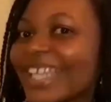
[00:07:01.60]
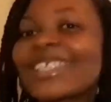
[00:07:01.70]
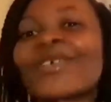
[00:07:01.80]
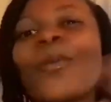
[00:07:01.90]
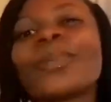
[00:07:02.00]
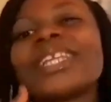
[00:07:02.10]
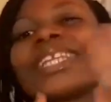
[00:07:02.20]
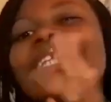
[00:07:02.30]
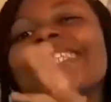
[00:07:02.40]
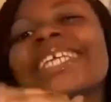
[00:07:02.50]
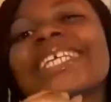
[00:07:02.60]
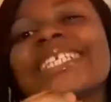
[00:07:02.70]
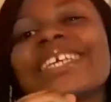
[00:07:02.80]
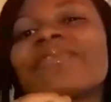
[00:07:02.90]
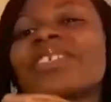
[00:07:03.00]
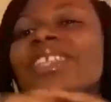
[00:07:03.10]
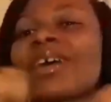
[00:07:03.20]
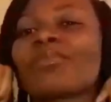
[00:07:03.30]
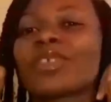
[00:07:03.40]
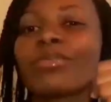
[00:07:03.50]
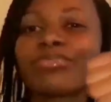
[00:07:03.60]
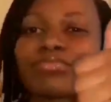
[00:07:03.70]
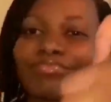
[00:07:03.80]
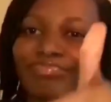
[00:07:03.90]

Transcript: So please give it a thumbs up.